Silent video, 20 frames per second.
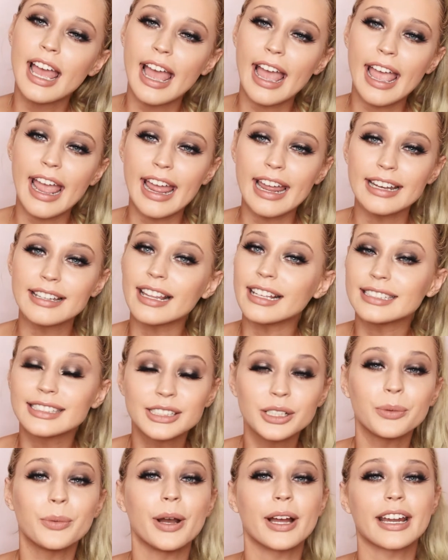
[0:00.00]
And they
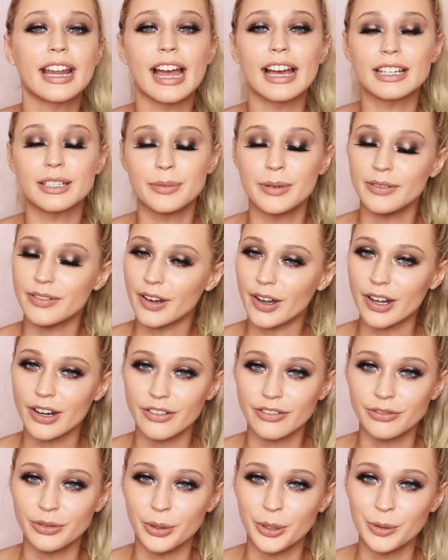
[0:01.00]
still work out to be very
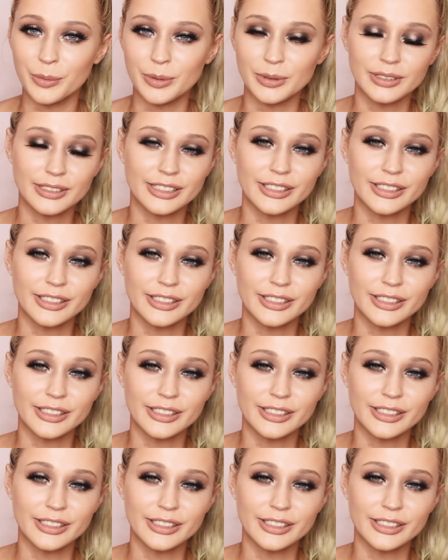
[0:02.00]
affordable,